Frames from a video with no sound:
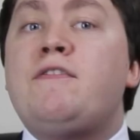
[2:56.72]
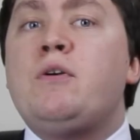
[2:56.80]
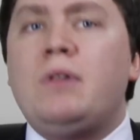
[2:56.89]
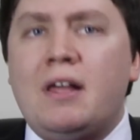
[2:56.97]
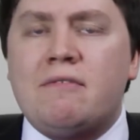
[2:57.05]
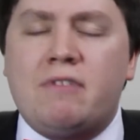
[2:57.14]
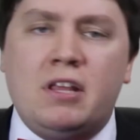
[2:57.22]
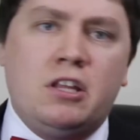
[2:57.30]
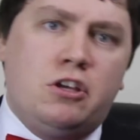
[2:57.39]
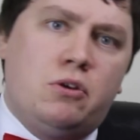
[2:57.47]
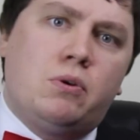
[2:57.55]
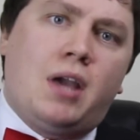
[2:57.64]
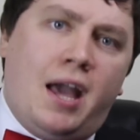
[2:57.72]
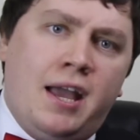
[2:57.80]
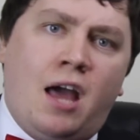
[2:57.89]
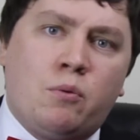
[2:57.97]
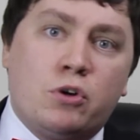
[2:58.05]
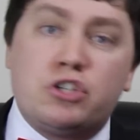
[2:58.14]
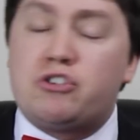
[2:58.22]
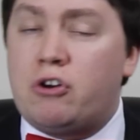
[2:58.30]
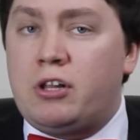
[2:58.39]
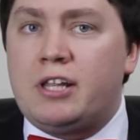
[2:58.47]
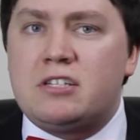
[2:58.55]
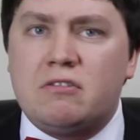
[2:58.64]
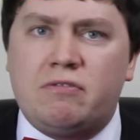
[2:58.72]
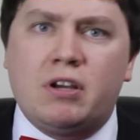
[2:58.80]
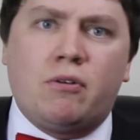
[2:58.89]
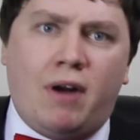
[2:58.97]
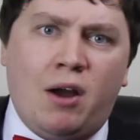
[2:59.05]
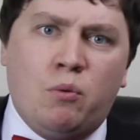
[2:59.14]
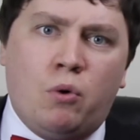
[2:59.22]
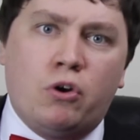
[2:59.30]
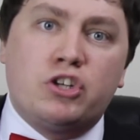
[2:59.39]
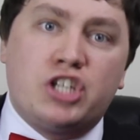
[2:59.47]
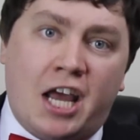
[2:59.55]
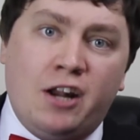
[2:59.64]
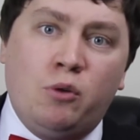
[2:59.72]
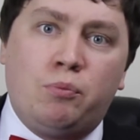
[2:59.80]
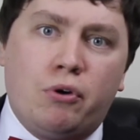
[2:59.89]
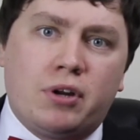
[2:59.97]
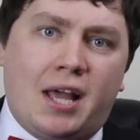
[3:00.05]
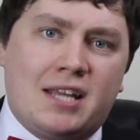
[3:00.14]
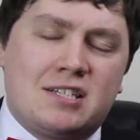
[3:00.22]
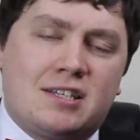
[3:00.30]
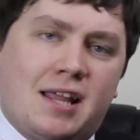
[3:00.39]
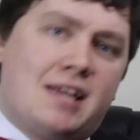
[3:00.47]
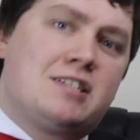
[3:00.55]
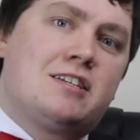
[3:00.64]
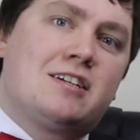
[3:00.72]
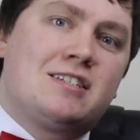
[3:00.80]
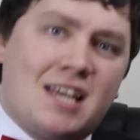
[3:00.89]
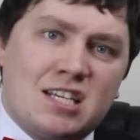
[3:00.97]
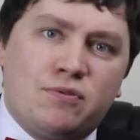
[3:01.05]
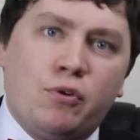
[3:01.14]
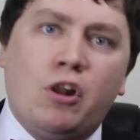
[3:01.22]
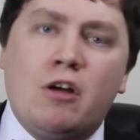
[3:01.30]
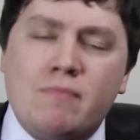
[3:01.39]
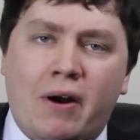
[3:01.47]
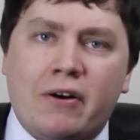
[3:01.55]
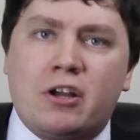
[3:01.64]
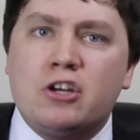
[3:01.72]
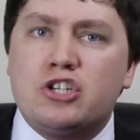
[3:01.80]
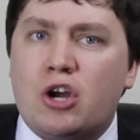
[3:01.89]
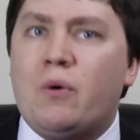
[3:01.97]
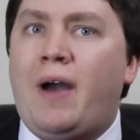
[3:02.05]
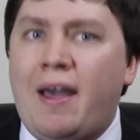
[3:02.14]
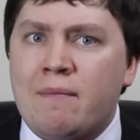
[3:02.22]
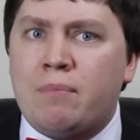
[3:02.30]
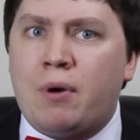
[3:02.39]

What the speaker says: If you live in the UK and were struggling to figure out what channel broadcasts that successful American show